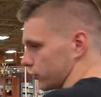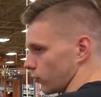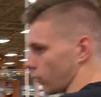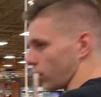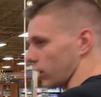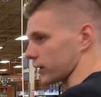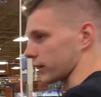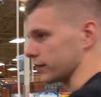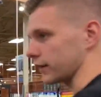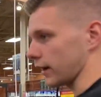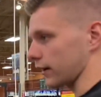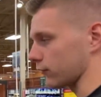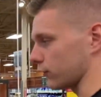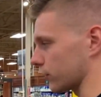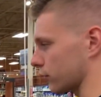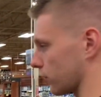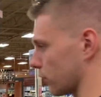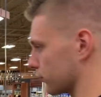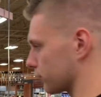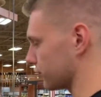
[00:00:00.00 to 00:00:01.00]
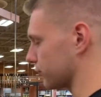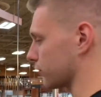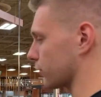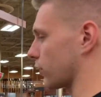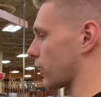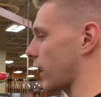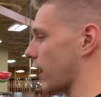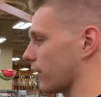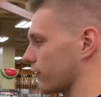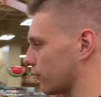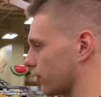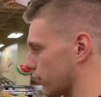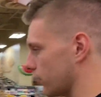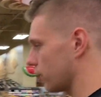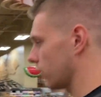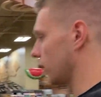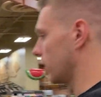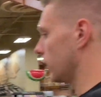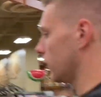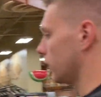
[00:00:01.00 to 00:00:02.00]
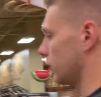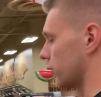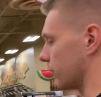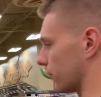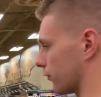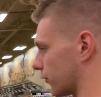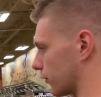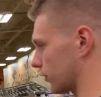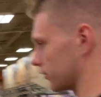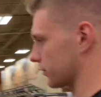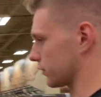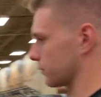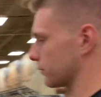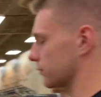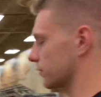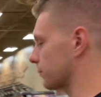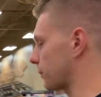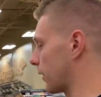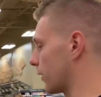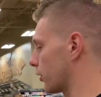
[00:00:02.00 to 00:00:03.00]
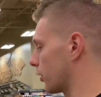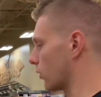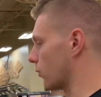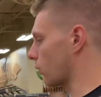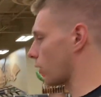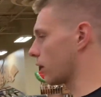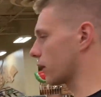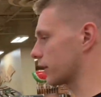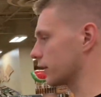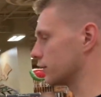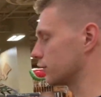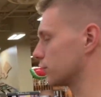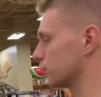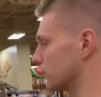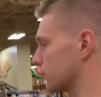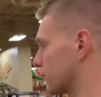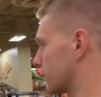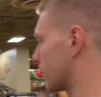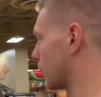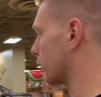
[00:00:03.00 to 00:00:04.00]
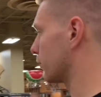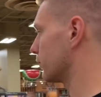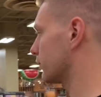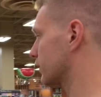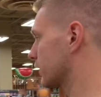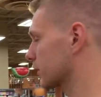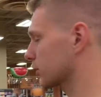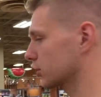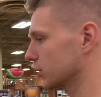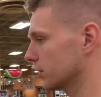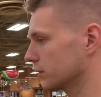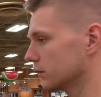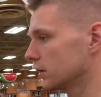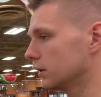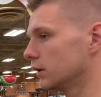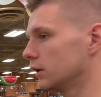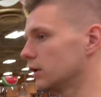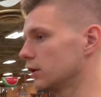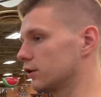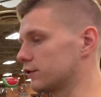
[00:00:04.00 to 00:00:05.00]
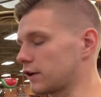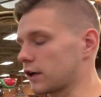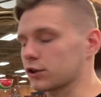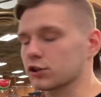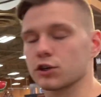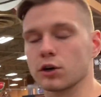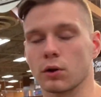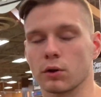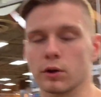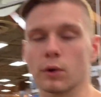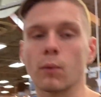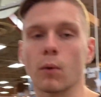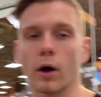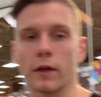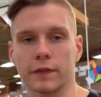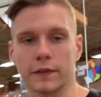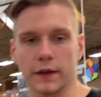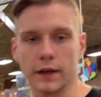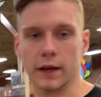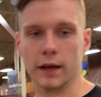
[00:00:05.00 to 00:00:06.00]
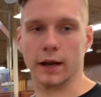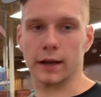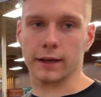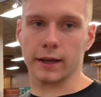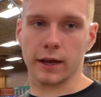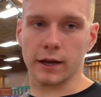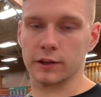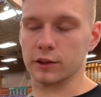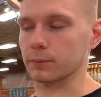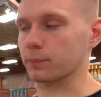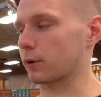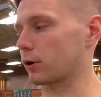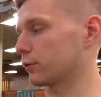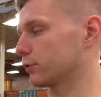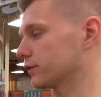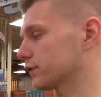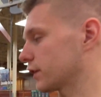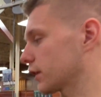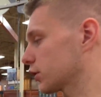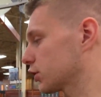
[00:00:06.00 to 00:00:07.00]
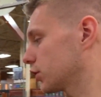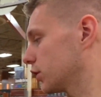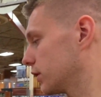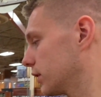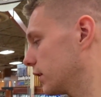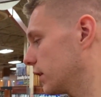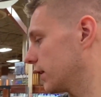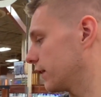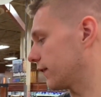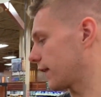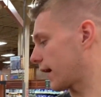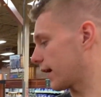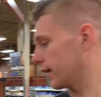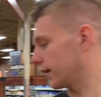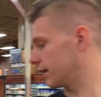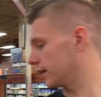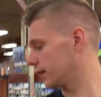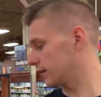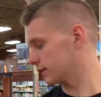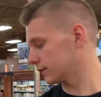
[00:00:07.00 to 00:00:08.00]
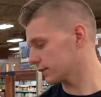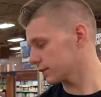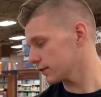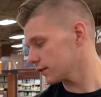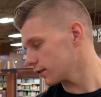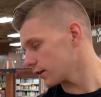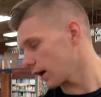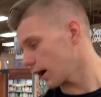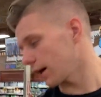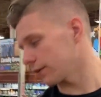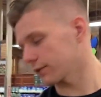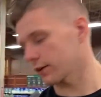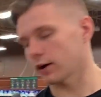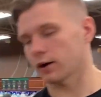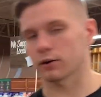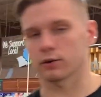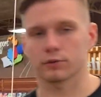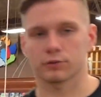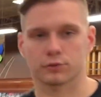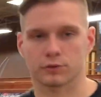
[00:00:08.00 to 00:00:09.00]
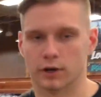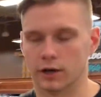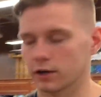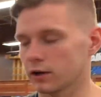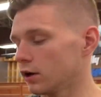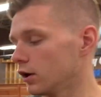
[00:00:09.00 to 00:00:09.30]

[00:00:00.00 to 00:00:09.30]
walk into every grocery store ever, the first spot you're gonna walk into is the produce section. There's actually only one thing I get in the produce section, and that is avocados, right?